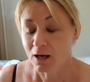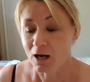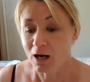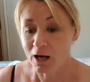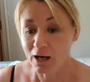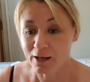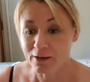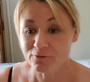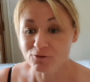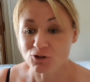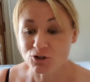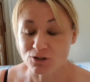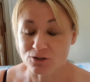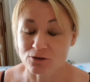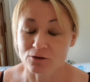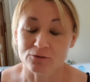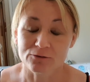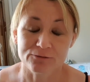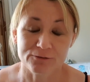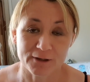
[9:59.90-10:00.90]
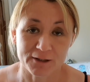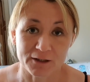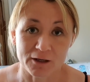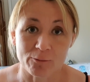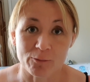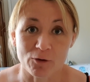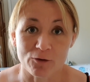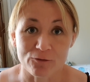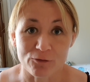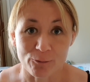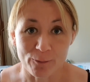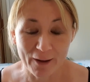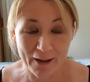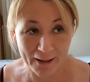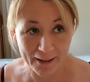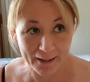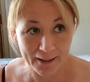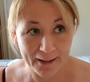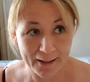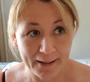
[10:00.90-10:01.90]
I've just got fed up of the
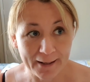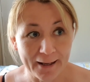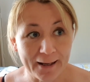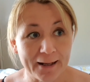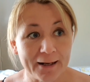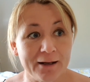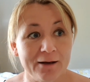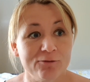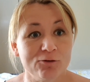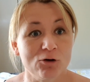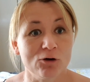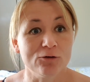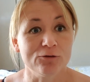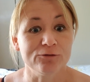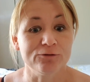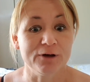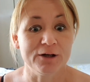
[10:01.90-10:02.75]
pain and I've got